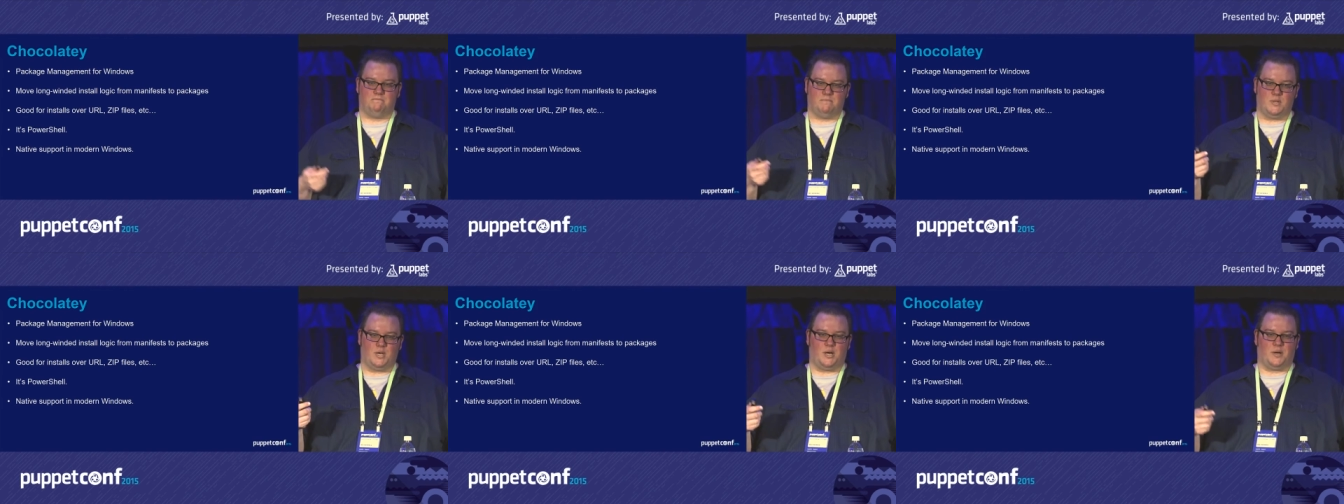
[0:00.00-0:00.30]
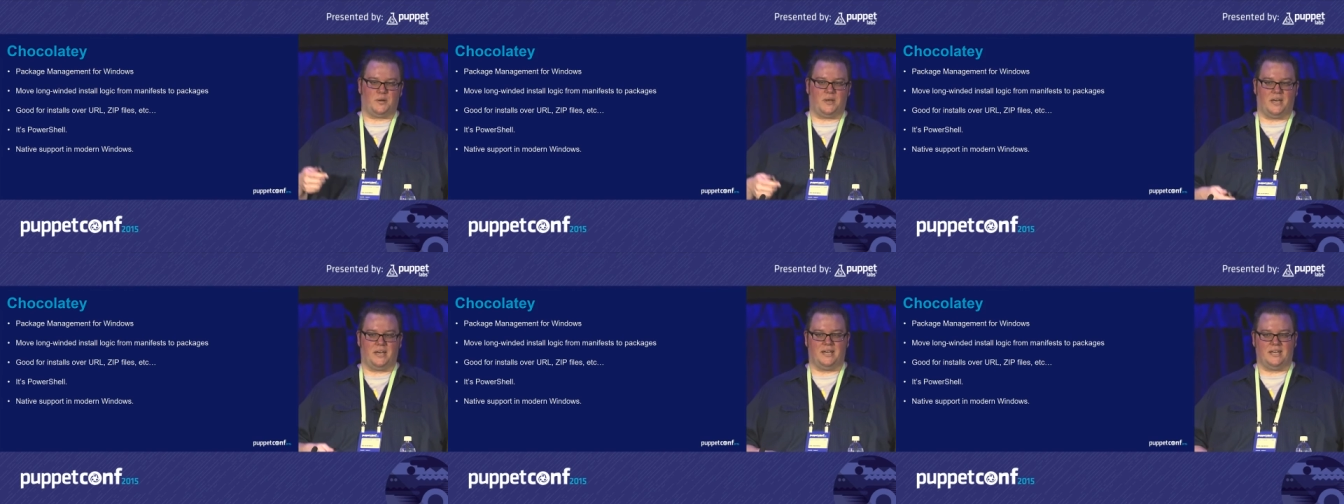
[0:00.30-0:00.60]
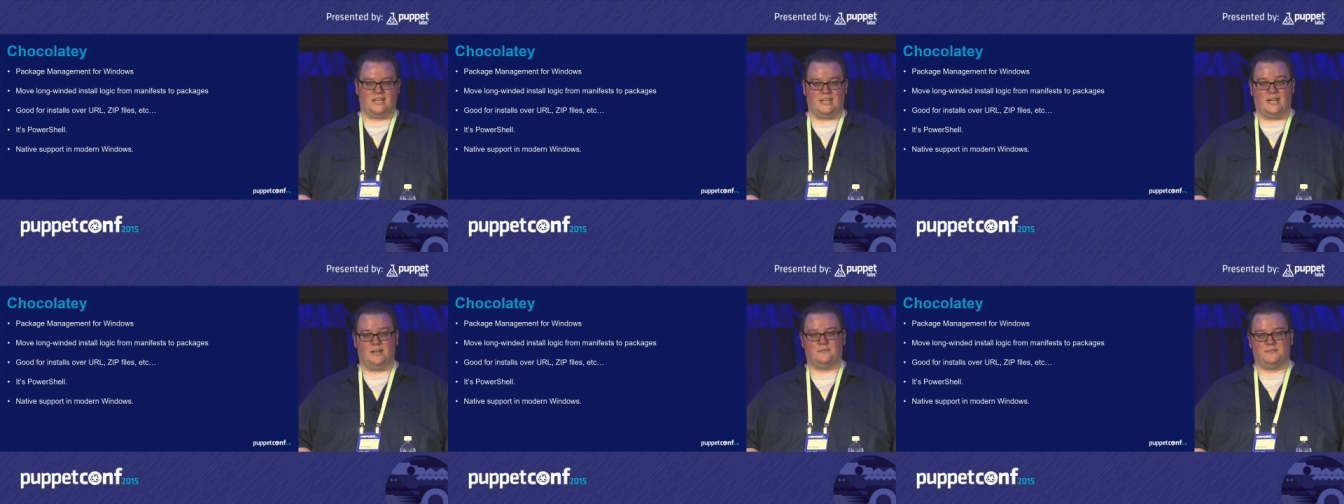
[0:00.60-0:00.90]
Okay,
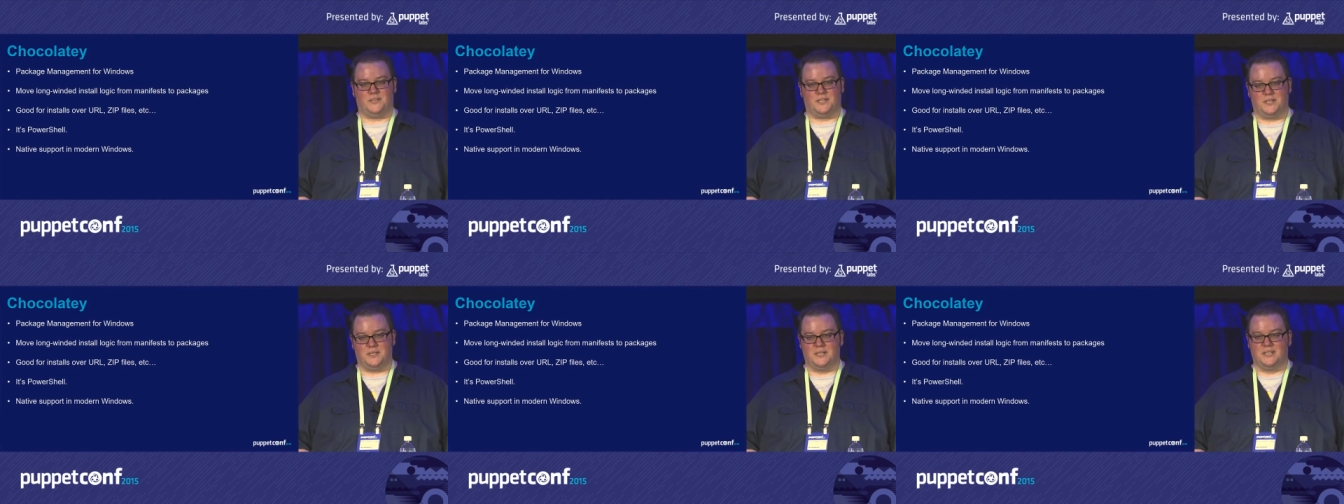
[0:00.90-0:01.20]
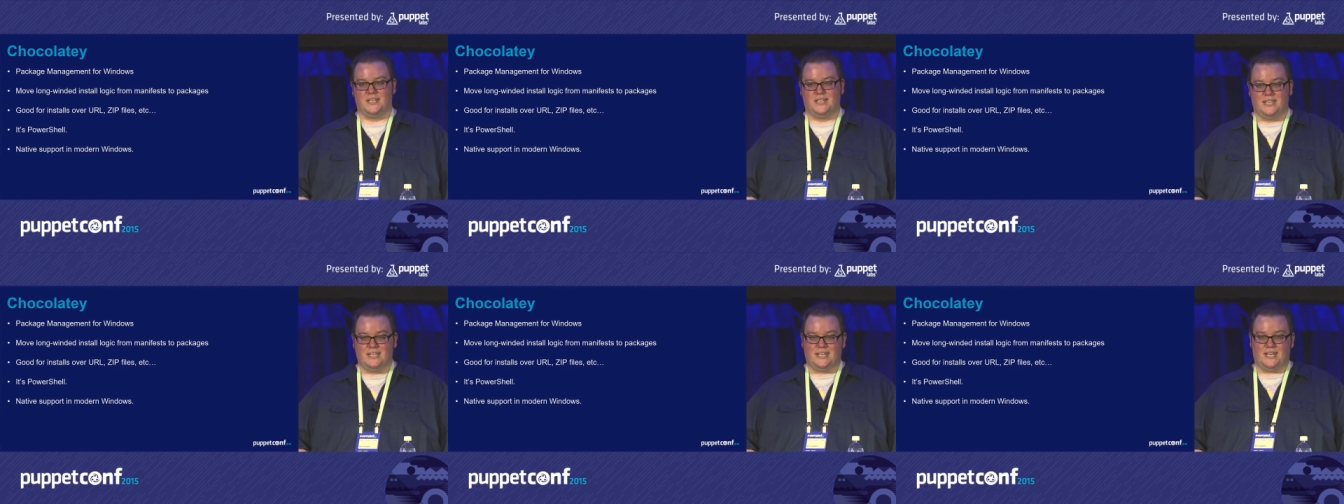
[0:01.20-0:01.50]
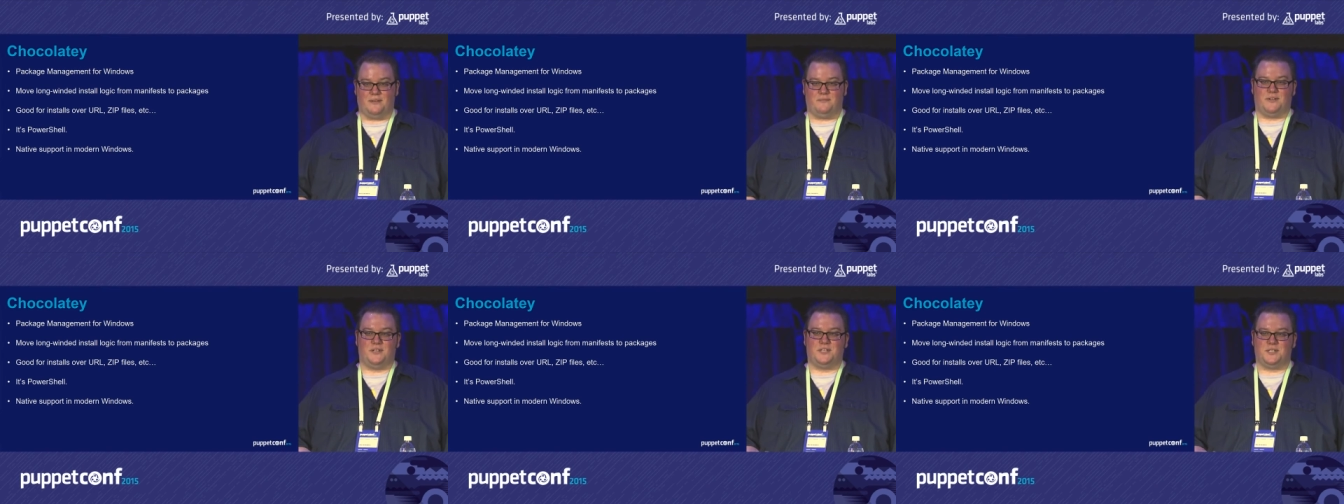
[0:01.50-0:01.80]
enough of you.
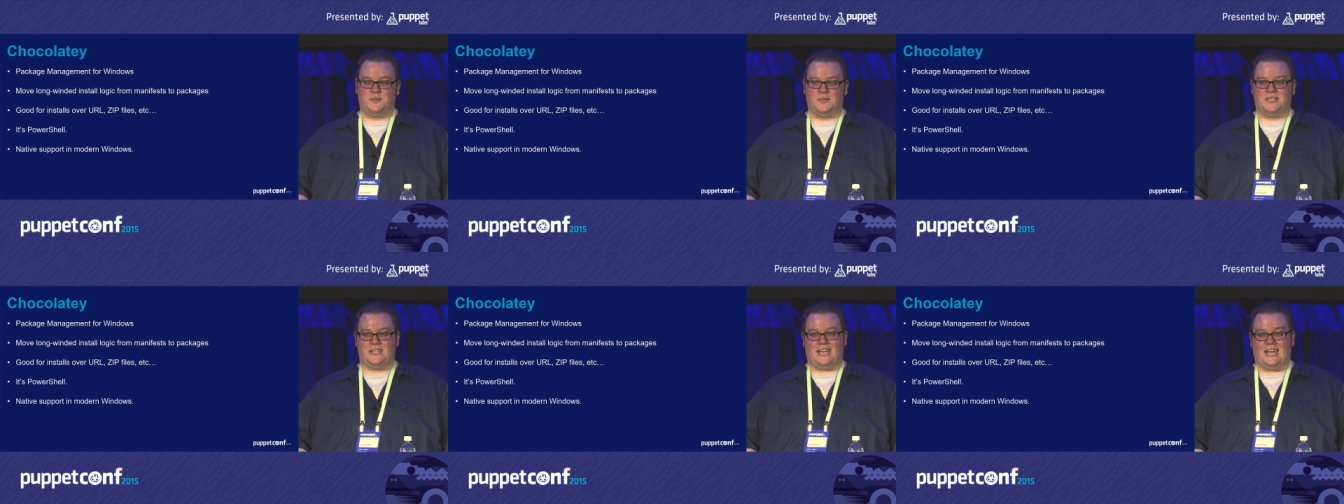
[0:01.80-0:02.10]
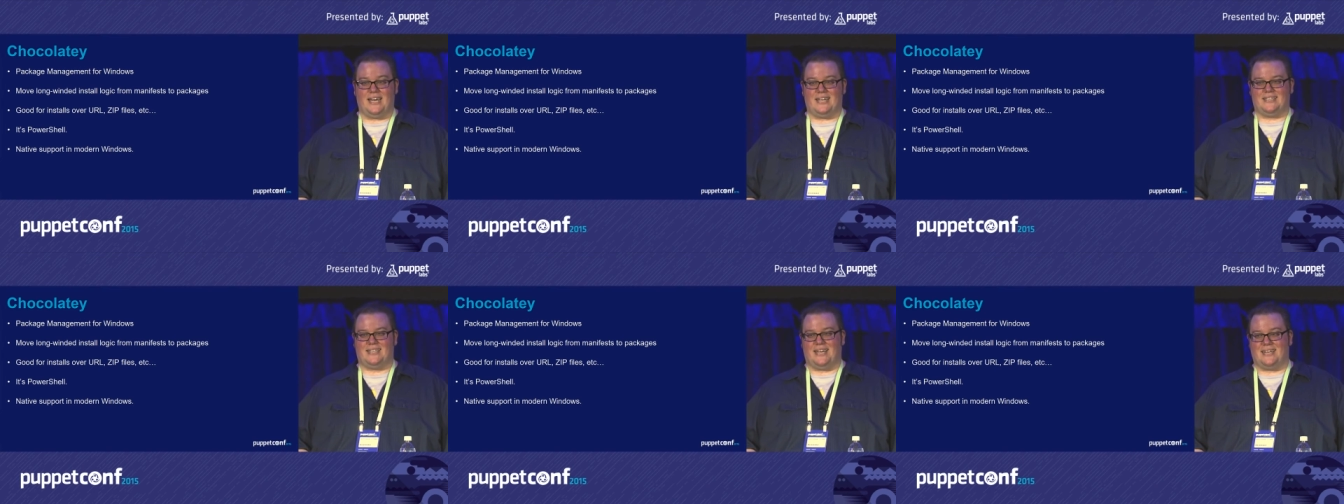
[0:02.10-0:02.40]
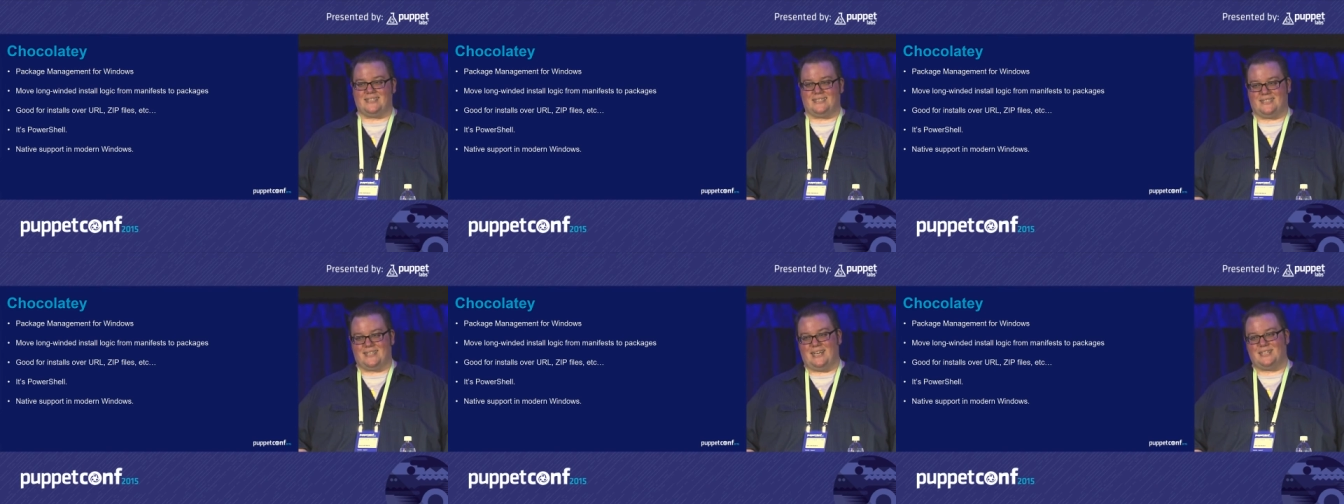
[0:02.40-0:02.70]
If you're doing that,
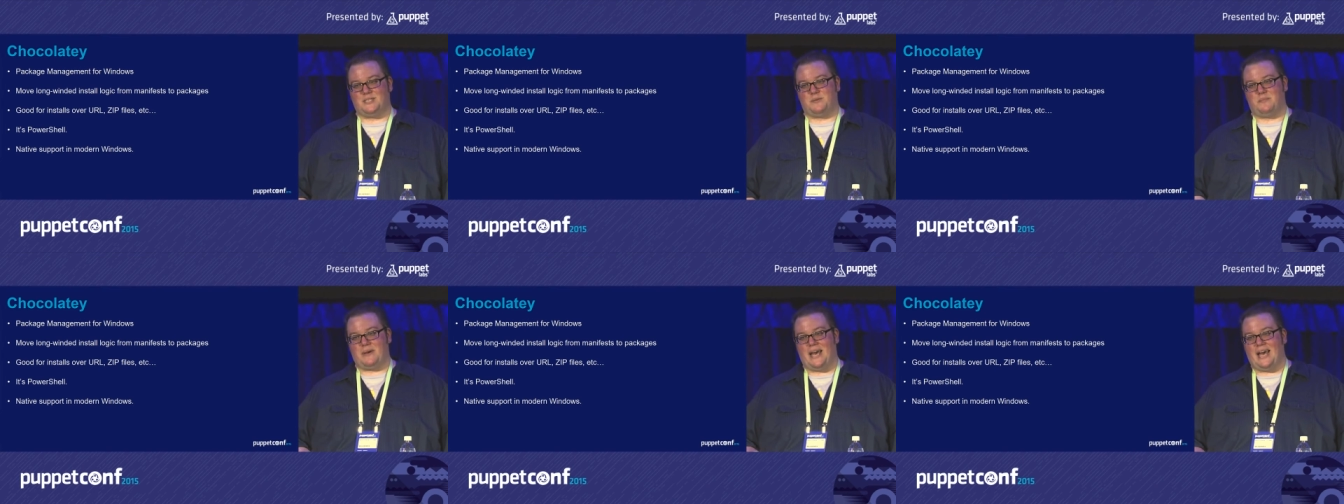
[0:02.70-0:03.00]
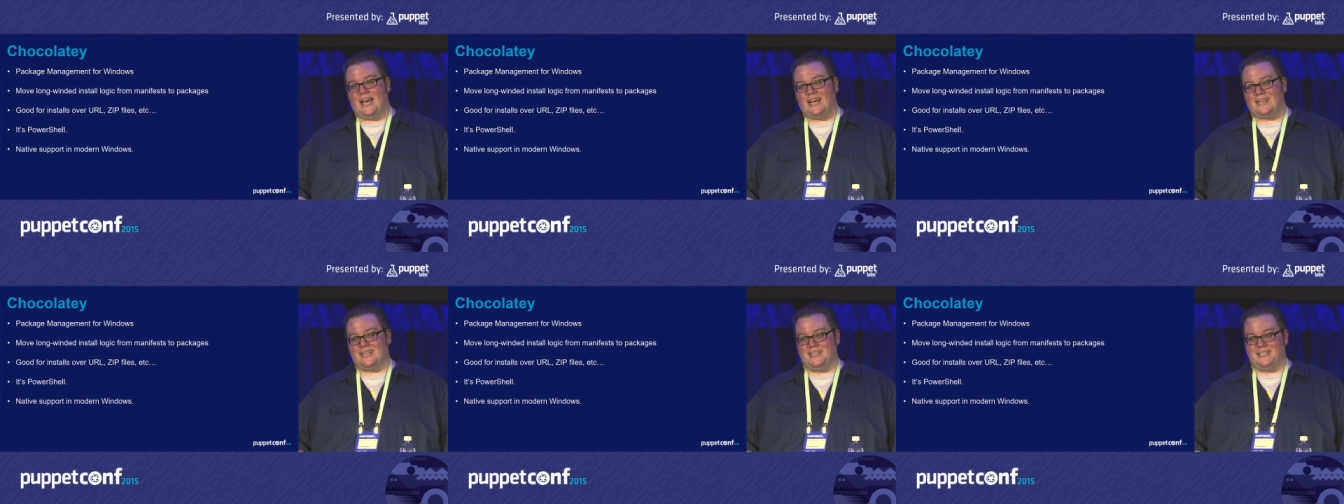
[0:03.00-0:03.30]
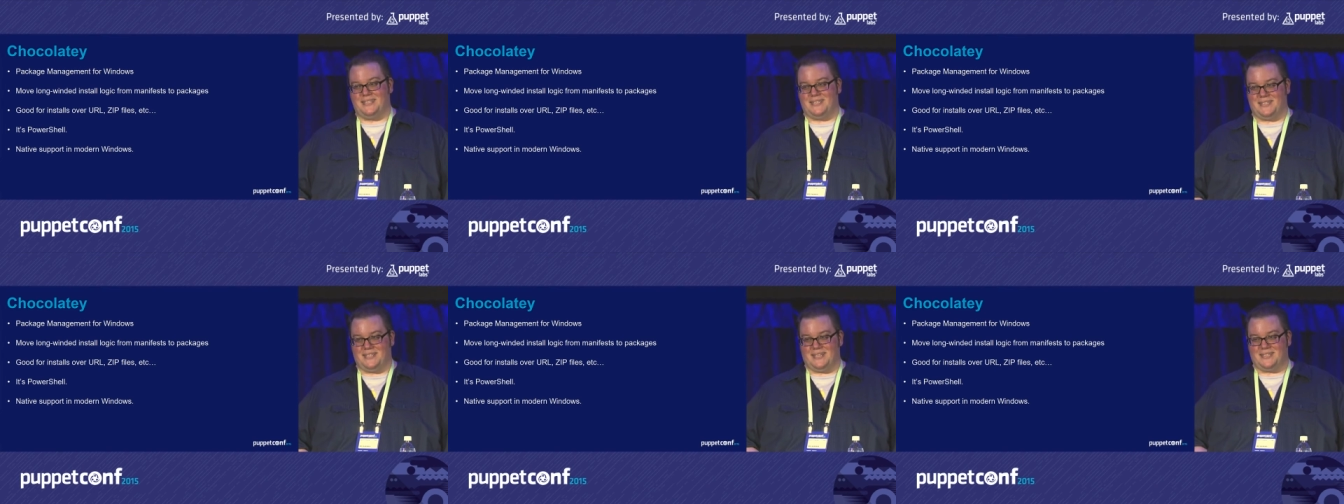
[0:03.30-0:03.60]
that that's a
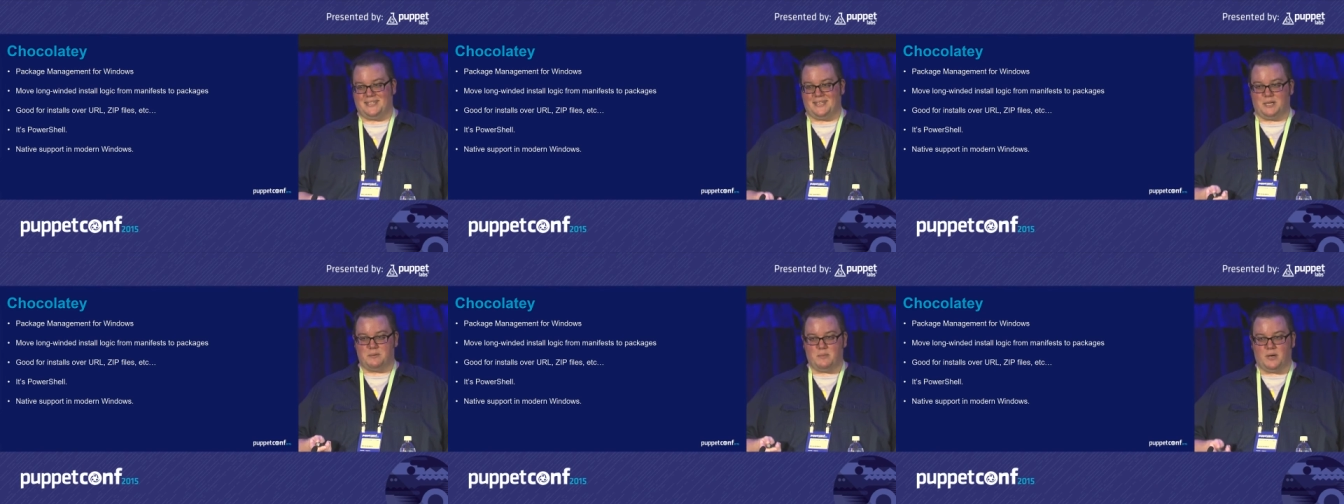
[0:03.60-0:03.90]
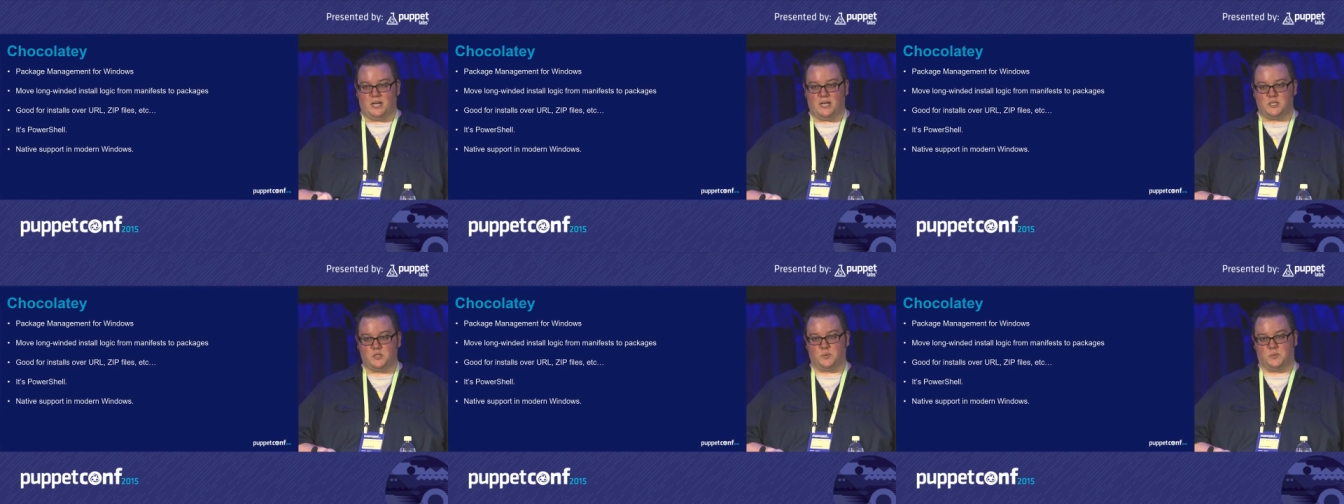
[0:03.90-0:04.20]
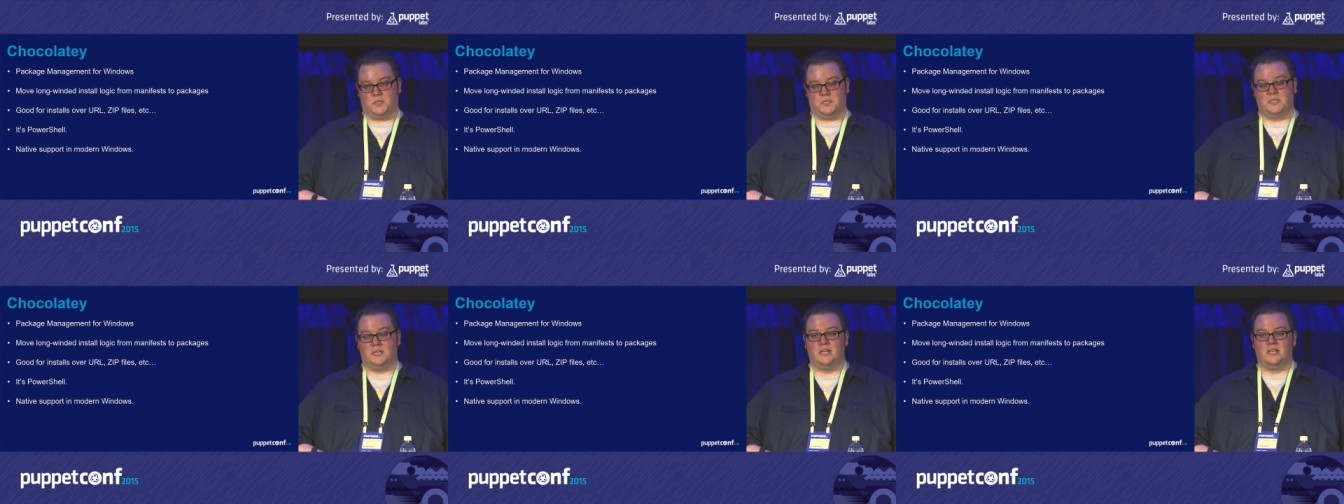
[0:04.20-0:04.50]
package. That's not a
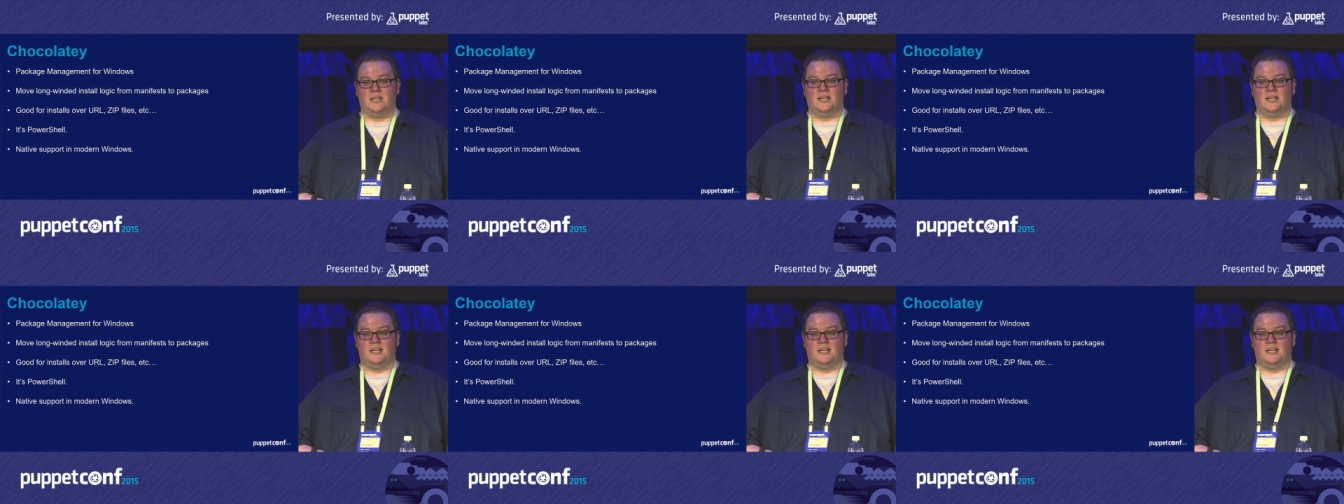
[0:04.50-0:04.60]
module.